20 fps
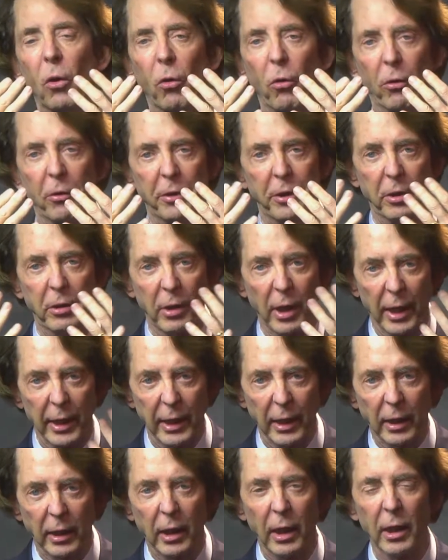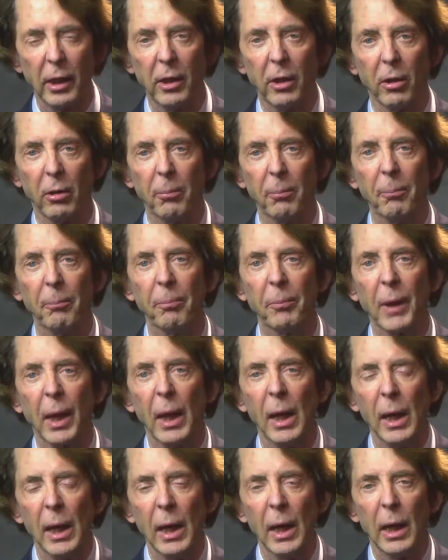or the United Kingdom
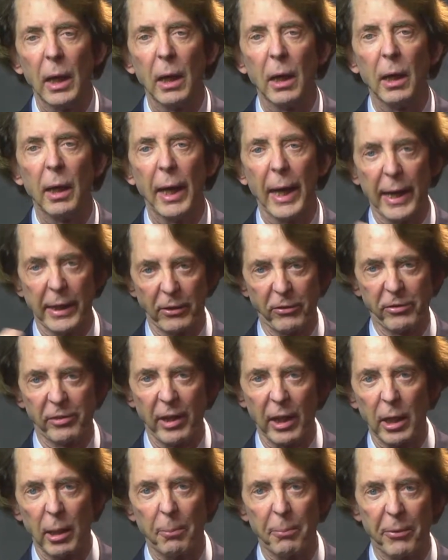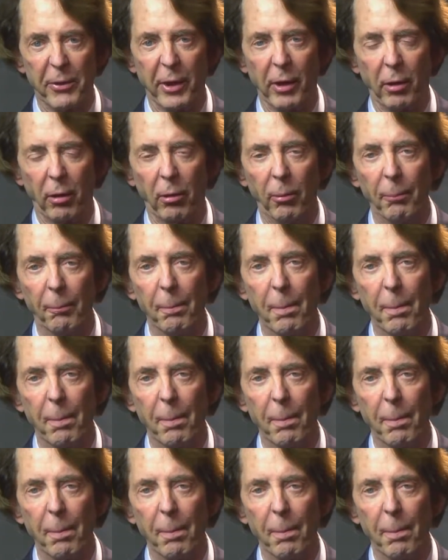and set up there.